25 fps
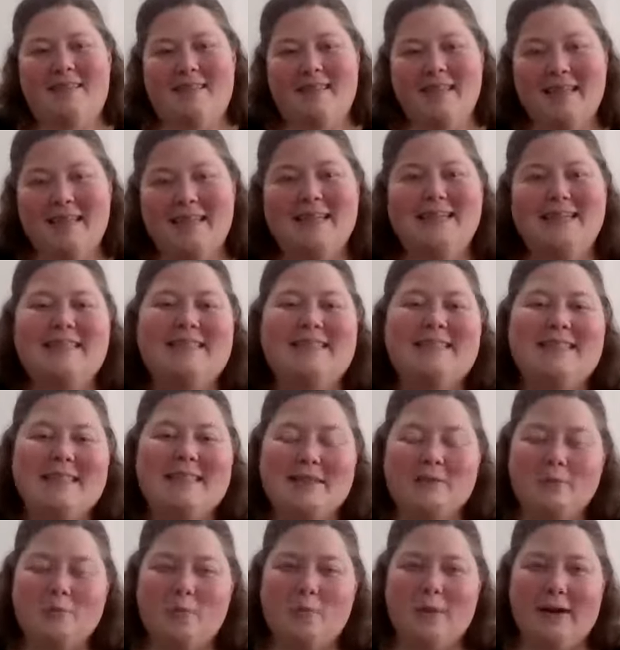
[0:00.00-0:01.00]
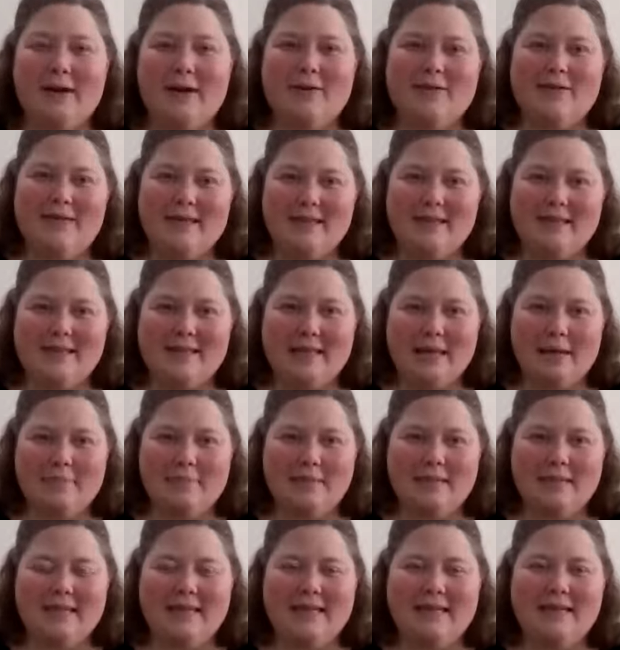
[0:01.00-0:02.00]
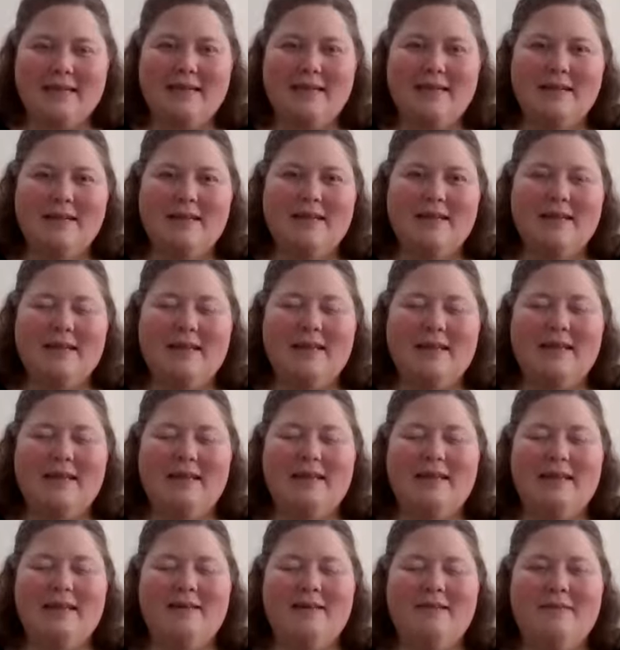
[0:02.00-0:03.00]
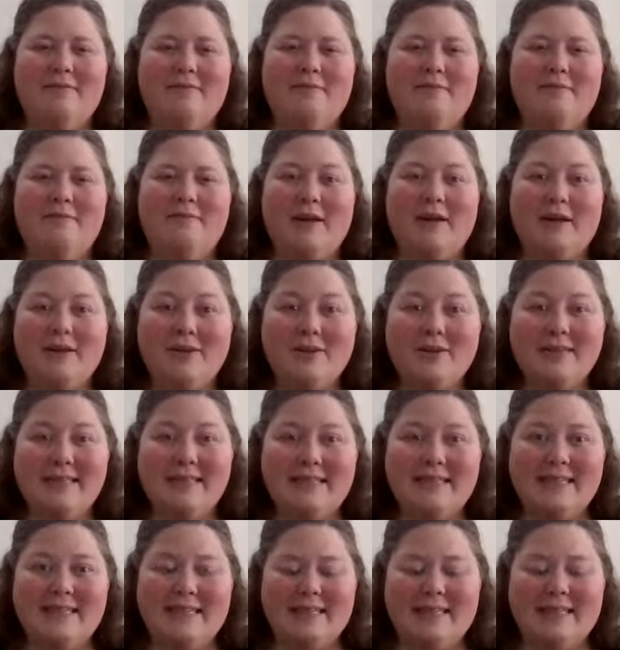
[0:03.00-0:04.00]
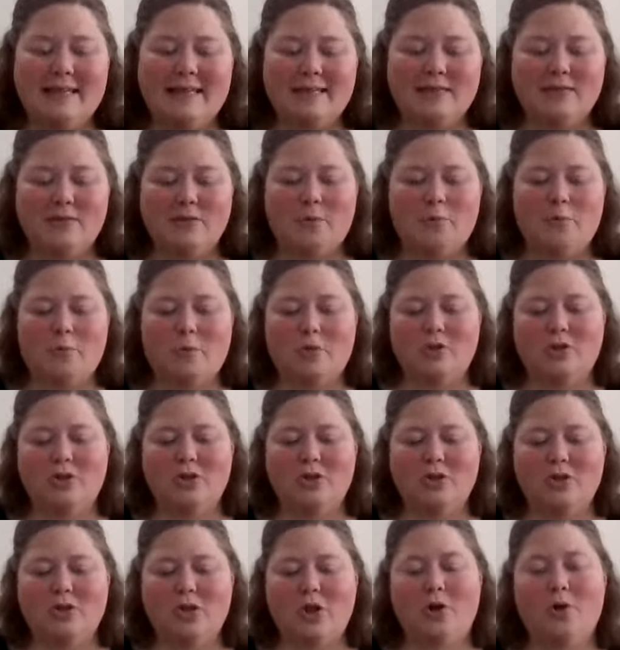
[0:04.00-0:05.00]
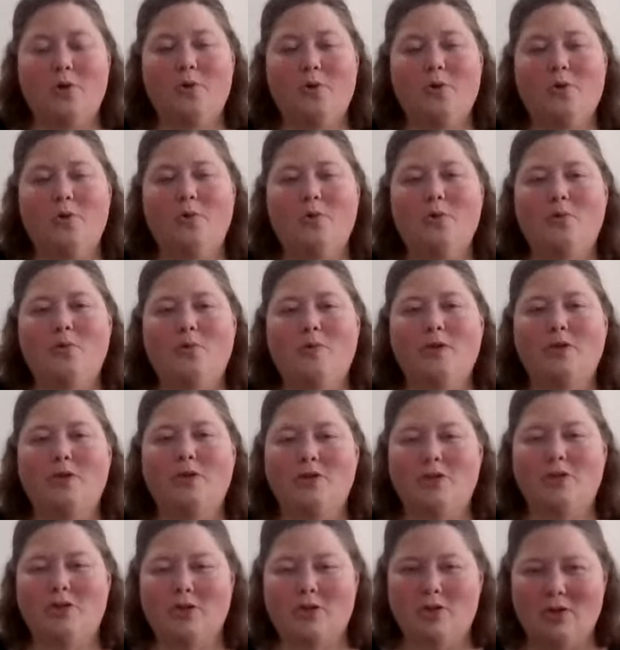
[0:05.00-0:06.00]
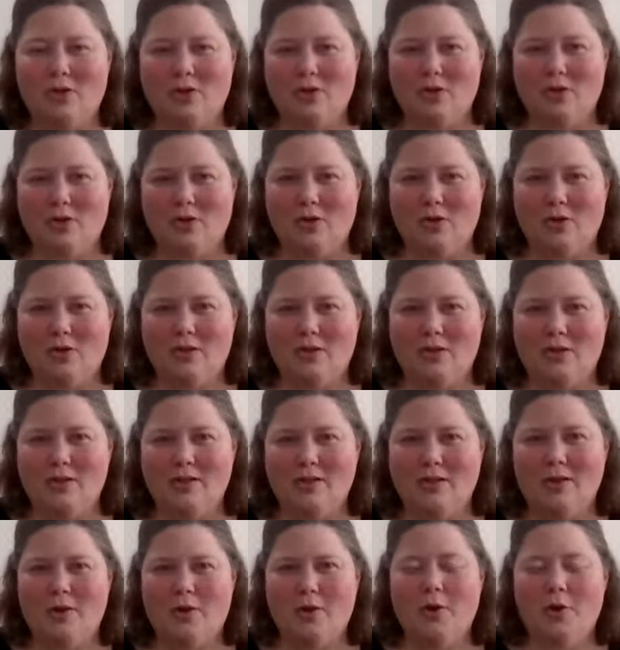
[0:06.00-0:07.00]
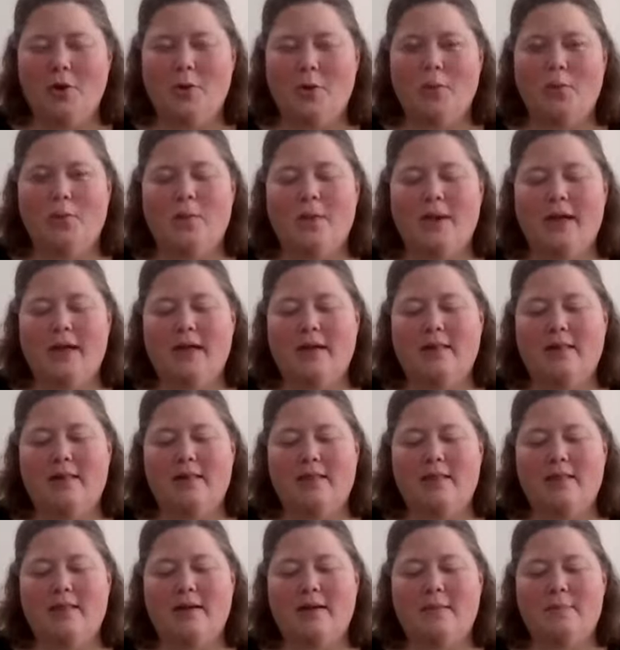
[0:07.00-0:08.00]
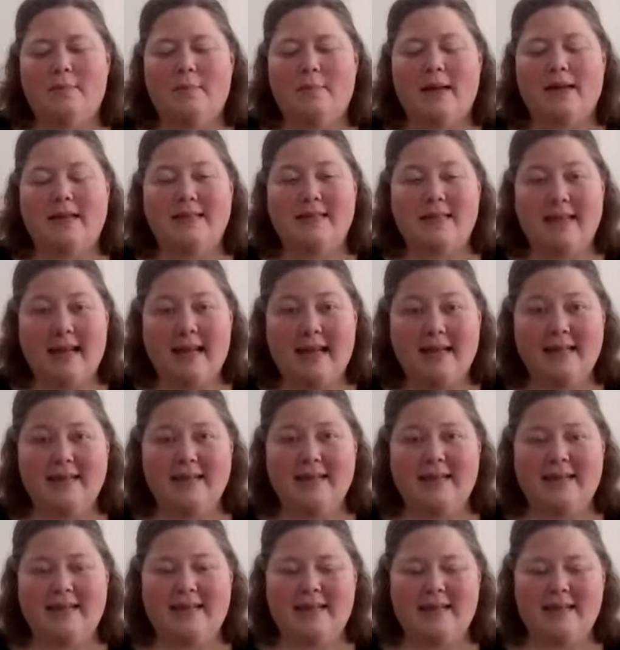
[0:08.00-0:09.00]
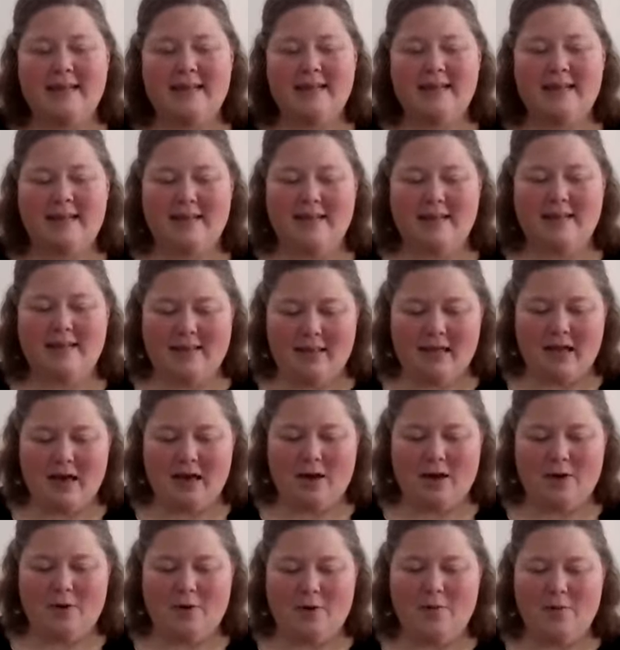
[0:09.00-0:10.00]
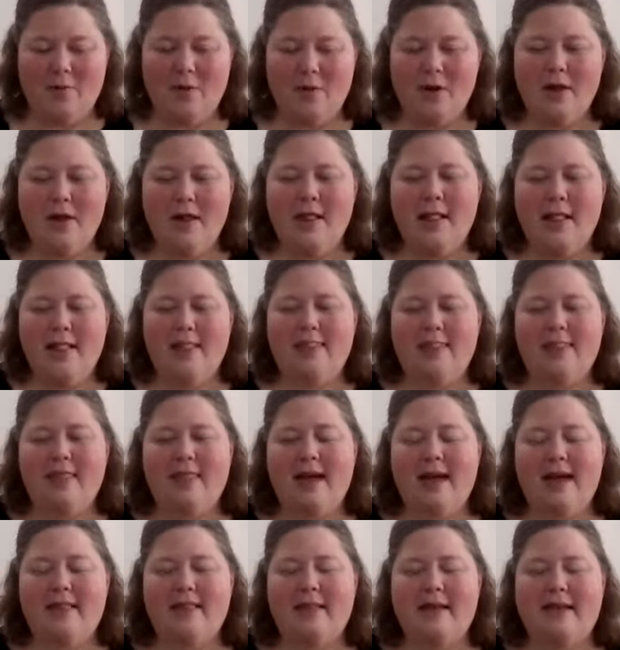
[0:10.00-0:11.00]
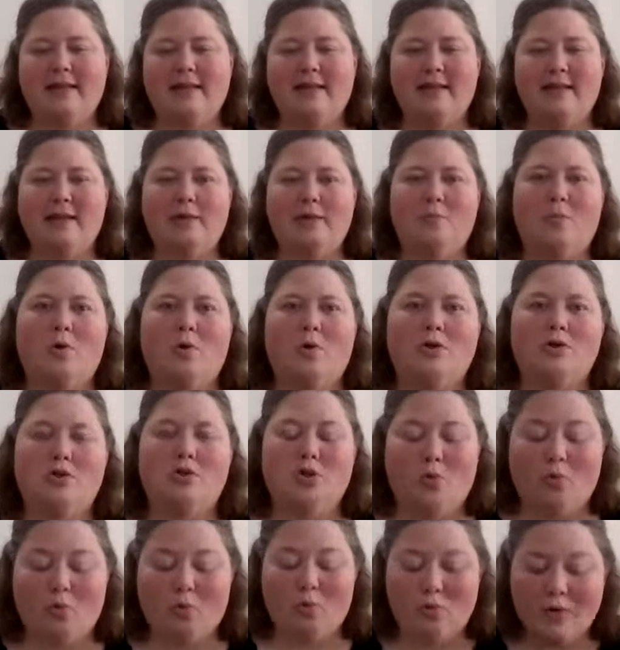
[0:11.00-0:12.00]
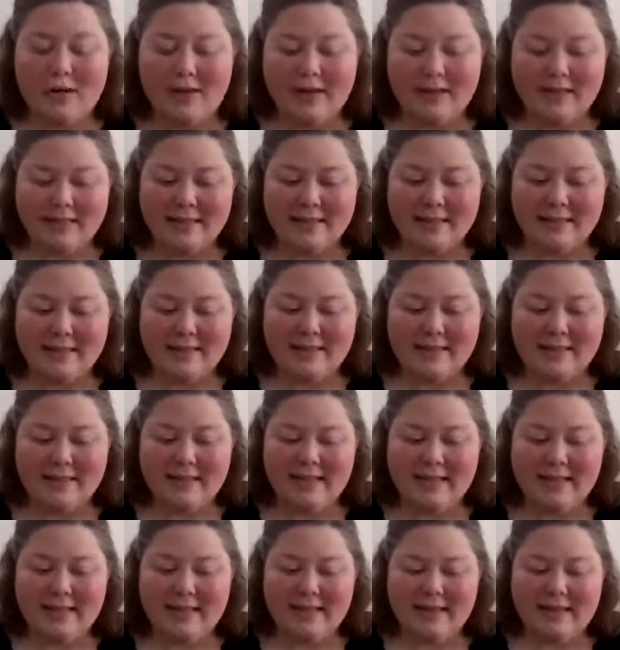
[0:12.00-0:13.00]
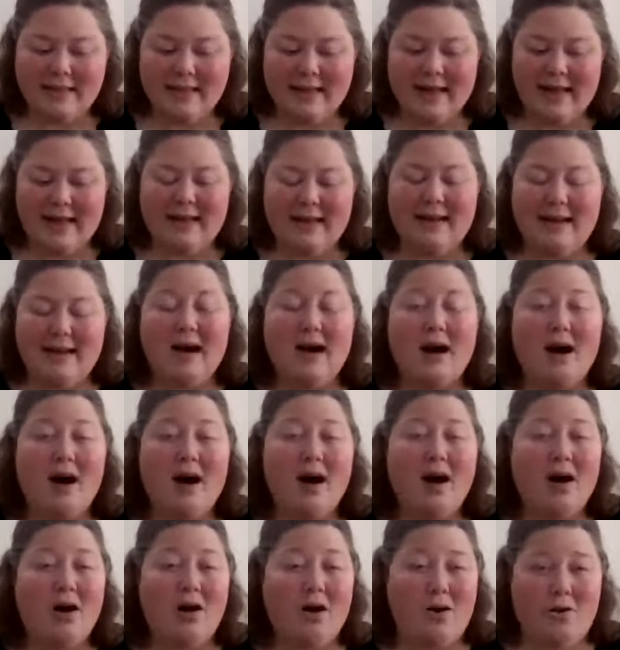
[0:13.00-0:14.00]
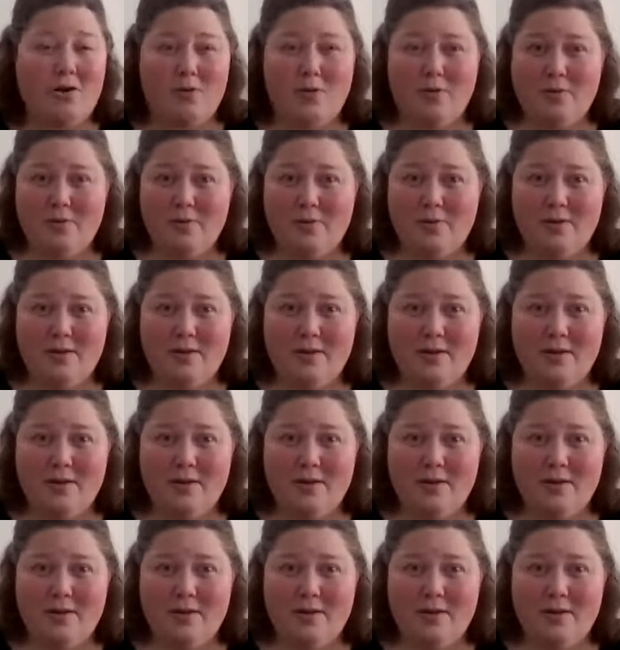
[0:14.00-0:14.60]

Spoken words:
this is where this comes in. The Pharisees were so concerned with maintaining the law that they didn't want to risk at all